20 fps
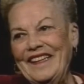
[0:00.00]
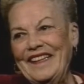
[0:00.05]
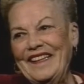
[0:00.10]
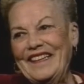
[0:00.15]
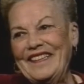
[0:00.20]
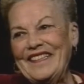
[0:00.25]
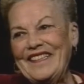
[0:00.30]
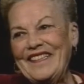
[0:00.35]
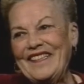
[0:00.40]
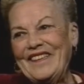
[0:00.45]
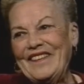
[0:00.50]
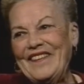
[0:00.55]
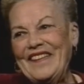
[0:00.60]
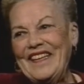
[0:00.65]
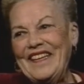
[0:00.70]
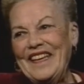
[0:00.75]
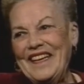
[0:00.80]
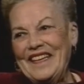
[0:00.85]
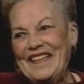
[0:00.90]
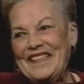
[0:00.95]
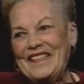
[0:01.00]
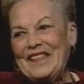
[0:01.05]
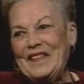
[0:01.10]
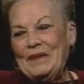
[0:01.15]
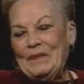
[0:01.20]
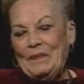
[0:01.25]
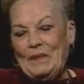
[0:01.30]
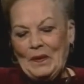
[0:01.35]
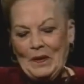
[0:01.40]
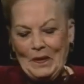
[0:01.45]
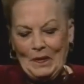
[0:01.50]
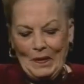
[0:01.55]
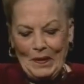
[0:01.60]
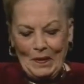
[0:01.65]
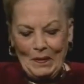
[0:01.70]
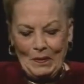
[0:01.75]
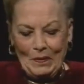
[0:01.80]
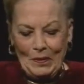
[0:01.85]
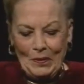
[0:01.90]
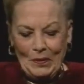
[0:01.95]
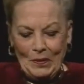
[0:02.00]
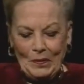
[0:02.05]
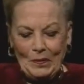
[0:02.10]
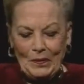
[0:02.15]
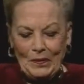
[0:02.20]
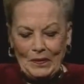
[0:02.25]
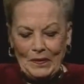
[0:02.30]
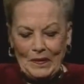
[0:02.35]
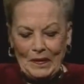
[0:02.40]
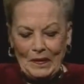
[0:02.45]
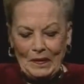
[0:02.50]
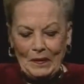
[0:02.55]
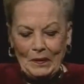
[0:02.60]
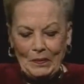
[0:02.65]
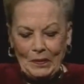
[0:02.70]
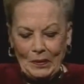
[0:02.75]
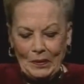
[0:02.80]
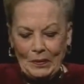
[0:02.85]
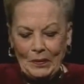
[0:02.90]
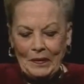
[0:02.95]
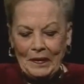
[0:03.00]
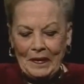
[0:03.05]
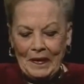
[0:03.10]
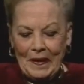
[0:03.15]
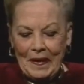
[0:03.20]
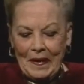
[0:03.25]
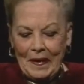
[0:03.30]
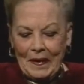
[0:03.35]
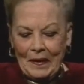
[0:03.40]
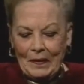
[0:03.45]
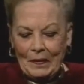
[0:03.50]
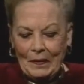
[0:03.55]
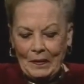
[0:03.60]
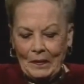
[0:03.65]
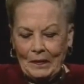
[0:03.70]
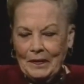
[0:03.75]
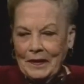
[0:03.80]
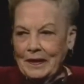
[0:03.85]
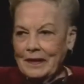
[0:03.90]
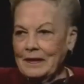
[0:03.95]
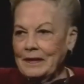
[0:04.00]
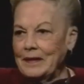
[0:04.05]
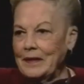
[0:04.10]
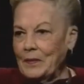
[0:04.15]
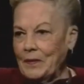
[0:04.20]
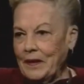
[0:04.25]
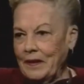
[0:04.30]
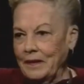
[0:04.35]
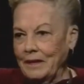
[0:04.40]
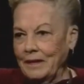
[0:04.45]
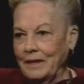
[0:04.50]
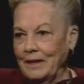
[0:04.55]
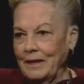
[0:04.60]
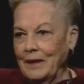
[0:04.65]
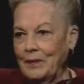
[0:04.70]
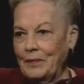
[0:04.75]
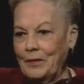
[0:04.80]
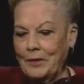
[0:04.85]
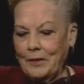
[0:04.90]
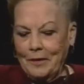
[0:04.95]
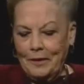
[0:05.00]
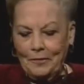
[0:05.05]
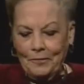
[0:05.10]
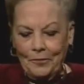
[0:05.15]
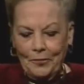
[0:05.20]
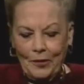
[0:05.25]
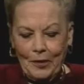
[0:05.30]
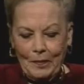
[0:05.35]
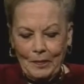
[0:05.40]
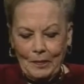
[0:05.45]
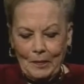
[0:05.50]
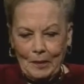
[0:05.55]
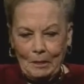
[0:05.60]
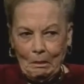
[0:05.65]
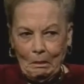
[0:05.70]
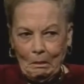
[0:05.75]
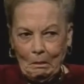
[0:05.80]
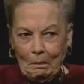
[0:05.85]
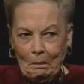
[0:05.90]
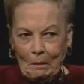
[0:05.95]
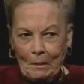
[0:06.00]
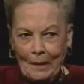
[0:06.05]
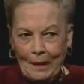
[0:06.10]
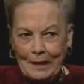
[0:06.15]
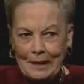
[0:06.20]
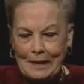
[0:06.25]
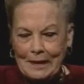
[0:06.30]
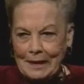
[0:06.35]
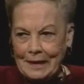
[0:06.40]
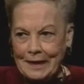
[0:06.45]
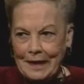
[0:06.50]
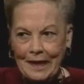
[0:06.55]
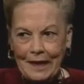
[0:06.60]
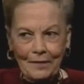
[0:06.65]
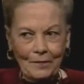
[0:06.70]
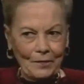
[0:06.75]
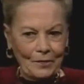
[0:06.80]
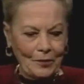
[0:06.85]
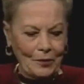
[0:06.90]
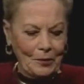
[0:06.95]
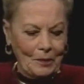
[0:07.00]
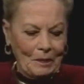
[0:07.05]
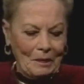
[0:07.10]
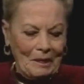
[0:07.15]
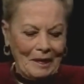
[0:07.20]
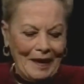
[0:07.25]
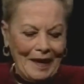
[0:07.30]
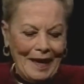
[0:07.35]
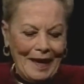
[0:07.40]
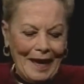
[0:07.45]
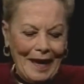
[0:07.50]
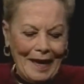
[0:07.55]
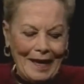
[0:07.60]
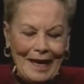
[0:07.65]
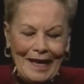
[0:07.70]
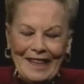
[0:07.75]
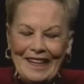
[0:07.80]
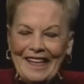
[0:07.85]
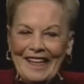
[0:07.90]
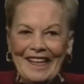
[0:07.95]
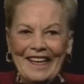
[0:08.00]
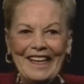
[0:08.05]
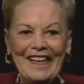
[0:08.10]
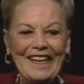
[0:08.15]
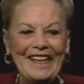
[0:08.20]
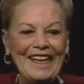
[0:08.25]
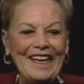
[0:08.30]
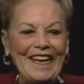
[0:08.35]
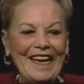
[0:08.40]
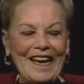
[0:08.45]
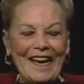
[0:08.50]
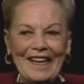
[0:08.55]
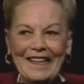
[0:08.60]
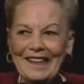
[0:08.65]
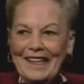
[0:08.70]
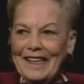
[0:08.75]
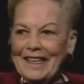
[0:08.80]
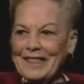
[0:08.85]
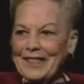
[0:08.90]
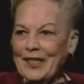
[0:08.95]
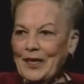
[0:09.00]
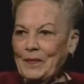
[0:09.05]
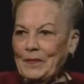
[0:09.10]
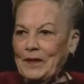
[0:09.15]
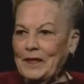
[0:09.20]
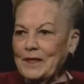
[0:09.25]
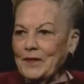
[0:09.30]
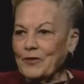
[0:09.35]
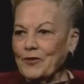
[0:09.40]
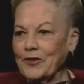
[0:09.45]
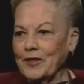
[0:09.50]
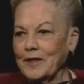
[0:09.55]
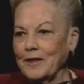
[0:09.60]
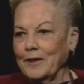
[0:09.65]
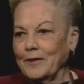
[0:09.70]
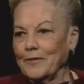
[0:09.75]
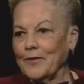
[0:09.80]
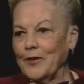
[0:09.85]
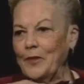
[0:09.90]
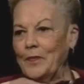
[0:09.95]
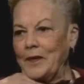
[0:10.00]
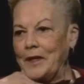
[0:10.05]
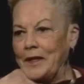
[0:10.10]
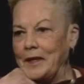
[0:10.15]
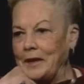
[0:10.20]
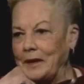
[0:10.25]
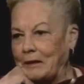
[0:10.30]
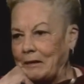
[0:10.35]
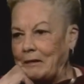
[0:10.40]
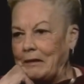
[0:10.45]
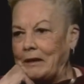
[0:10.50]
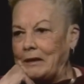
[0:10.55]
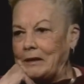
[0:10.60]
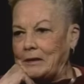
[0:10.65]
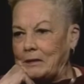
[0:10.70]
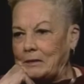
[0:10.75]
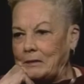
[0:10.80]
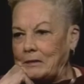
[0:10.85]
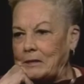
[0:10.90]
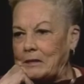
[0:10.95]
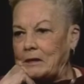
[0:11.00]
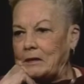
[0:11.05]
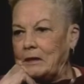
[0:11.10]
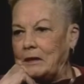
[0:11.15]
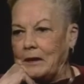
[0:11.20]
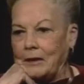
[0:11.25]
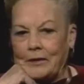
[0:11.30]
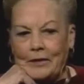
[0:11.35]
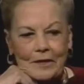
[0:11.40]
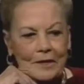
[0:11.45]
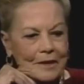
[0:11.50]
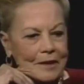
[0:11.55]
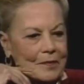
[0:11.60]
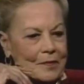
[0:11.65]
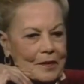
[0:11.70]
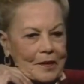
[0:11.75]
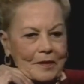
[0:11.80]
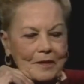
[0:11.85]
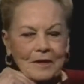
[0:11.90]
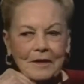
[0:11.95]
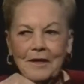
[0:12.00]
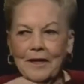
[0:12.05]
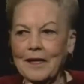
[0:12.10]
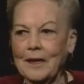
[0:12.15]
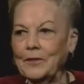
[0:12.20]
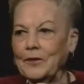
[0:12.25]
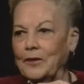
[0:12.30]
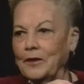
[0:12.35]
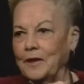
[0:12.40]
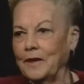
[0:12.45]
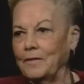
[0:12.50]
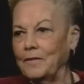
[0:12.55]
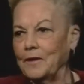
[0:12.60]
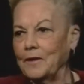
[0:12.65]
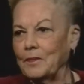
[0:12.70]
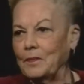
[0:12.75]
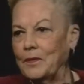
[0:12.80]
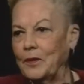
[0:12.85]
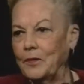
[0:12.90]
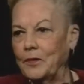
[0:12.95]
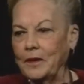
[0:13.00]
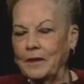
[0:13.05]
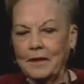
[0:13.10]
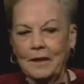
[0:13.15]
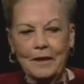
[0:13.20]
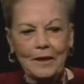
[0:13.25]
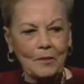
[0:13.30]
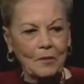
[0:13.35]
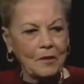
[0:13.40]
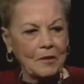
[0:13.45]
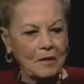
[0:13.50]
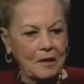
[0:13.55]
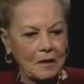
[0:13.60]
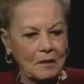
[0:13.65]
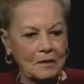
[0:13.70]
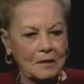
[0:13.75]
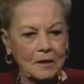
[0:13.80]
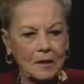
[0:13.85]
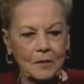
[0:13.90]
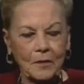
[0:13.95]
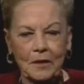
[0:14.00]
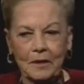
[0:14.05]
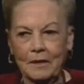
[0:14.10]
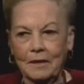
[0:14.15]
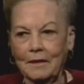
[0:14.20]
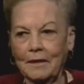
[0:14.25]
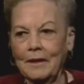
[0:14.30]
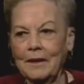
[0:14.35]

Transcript: yeah. so good. he has a, a, a, beautiful sailing boat called the Endymion. He bought it from um, Stanford and I think, I think some disgruntled romantic classical scholar or something said, I'm going to give this poet a name, Endymion,